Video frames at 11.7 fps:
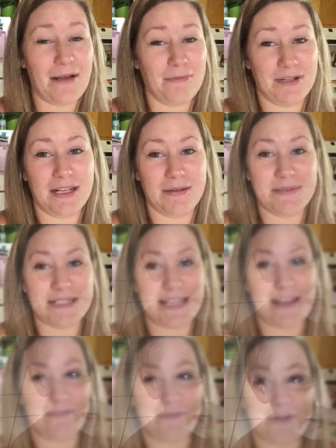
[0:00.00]
I'm going to get him to
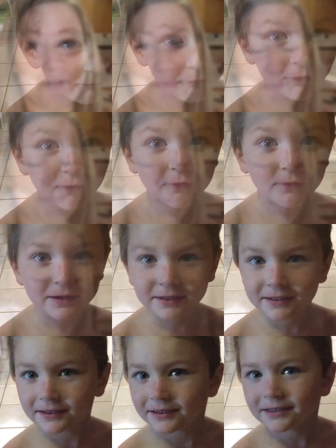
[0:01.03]
say it for you.
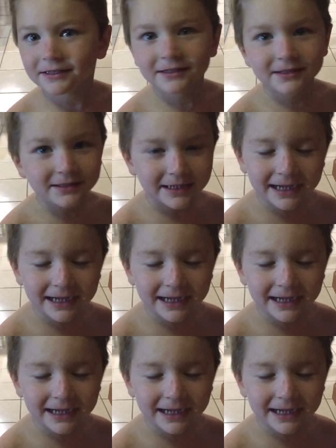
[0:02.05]
What?